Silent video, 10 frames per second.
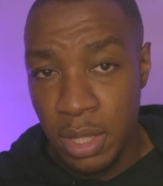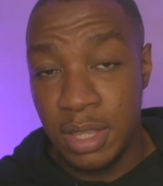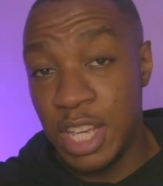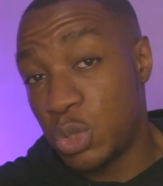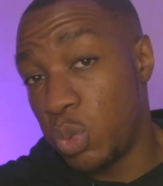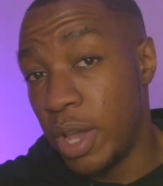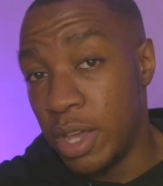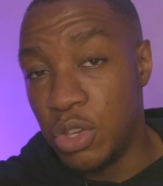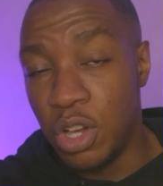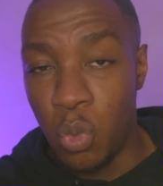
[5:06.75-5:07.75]
This way
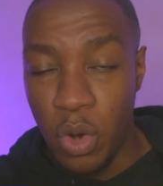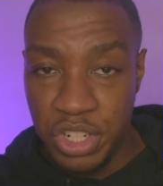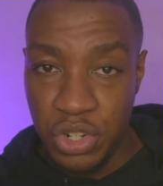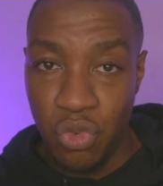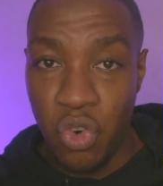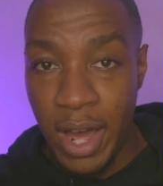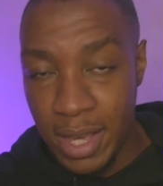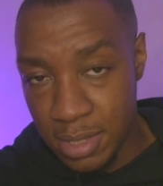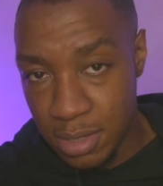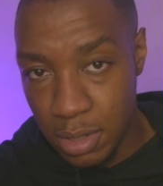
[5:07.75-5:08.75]
you can watch it
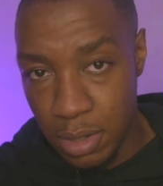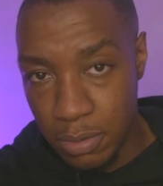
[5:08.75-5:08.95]
rise.